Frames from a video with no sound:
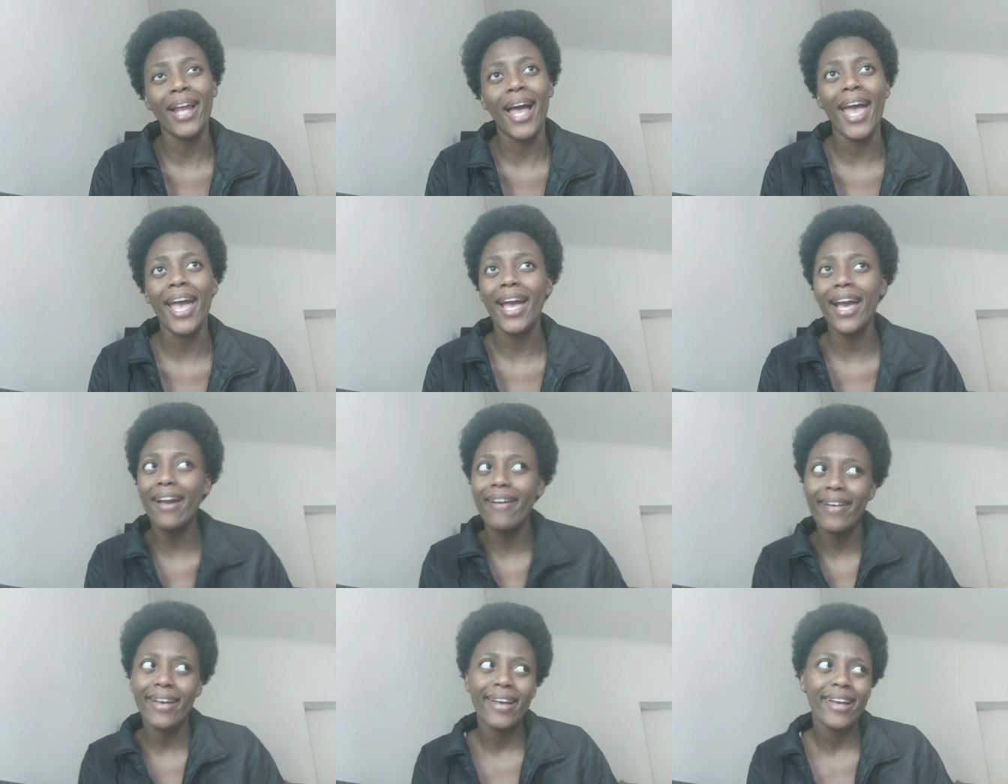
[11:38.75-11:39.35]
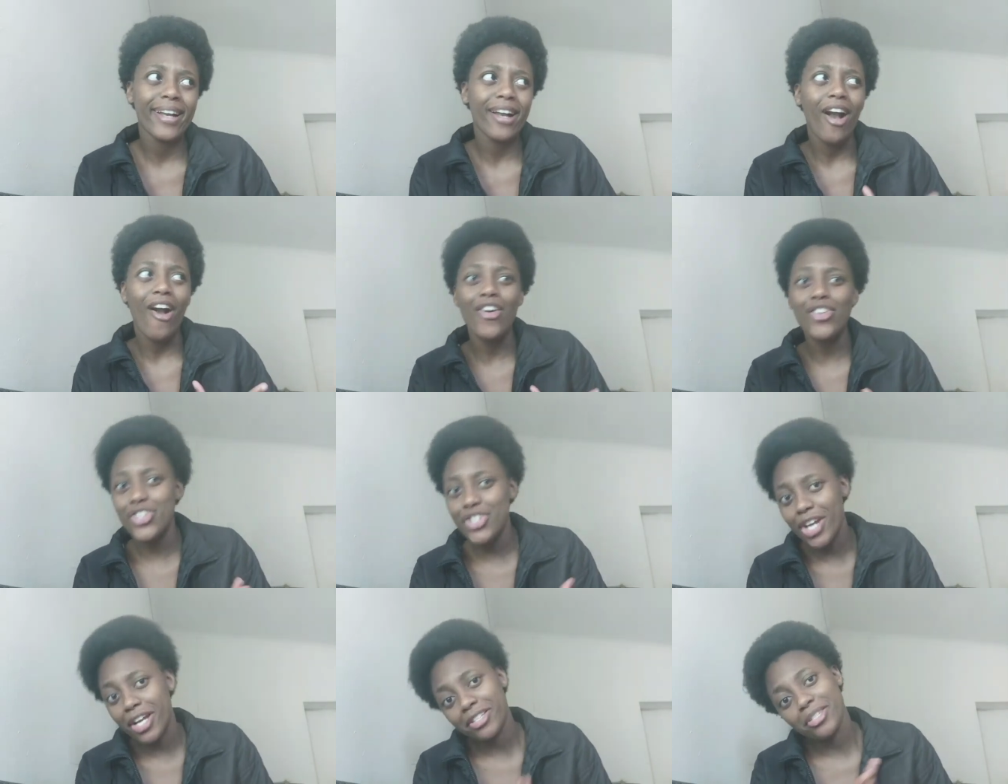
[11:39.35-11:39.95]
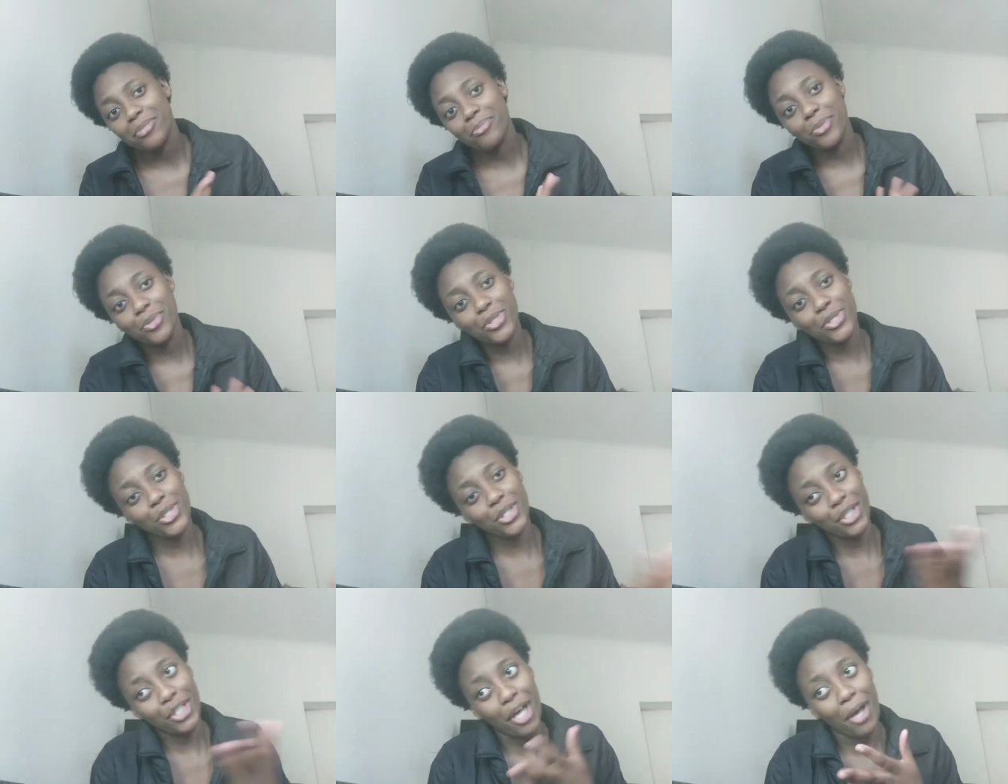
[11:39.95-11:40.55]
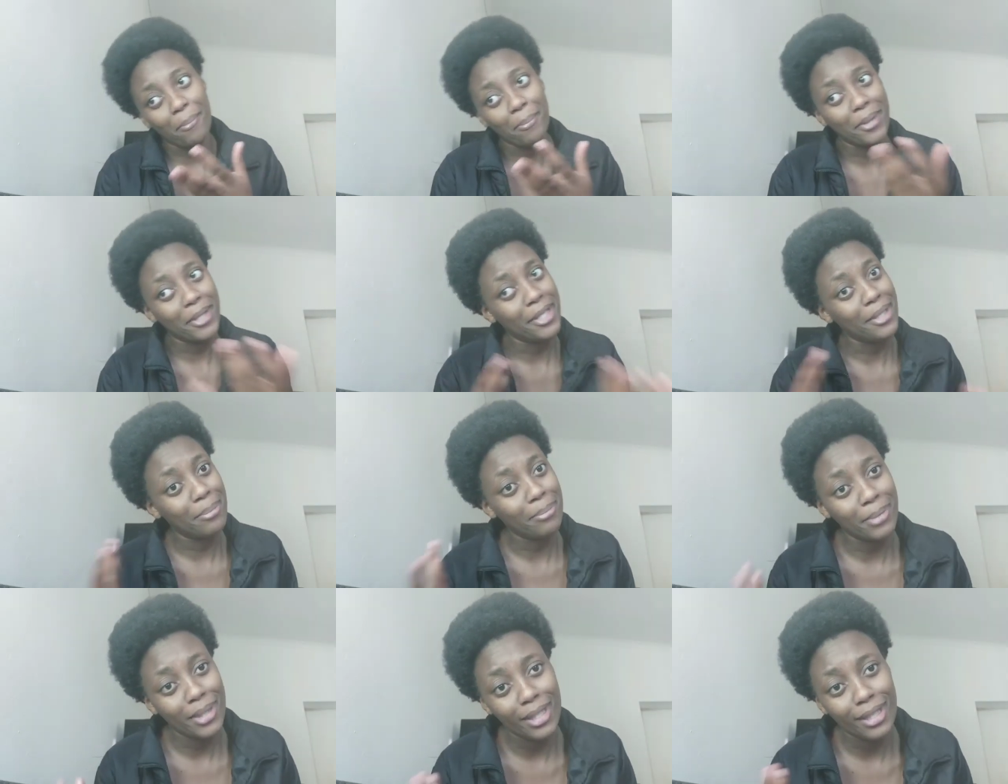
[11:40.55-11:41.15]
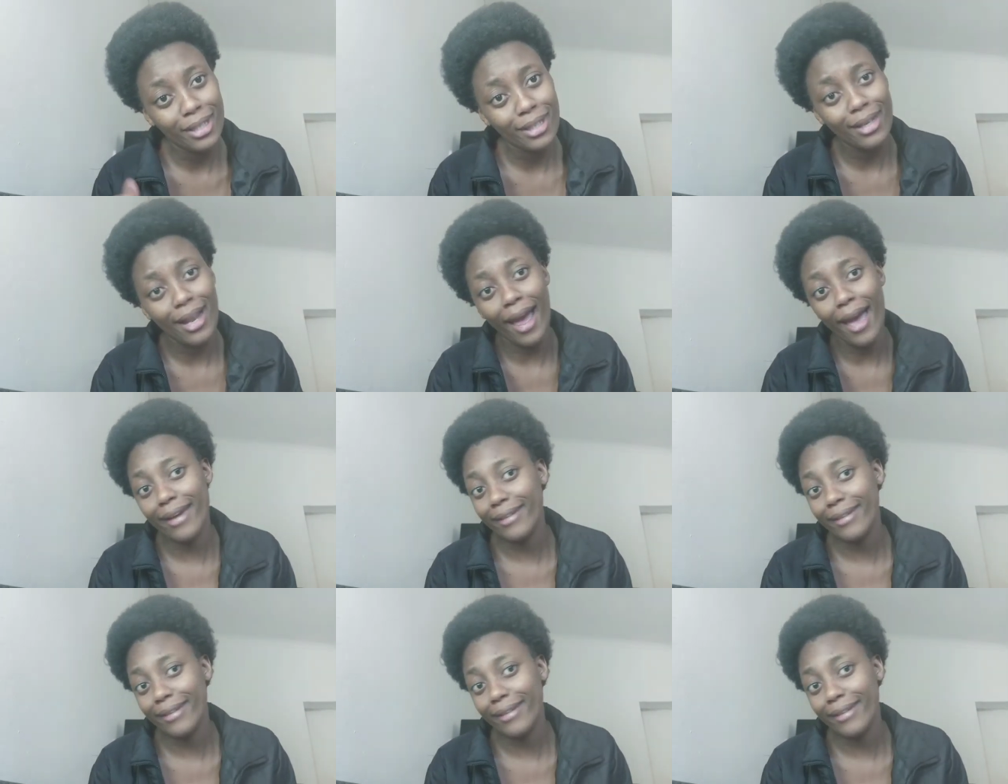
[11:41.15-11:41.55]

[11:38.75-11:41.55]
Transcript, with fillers: Like, aren't you not supposed to accompany me?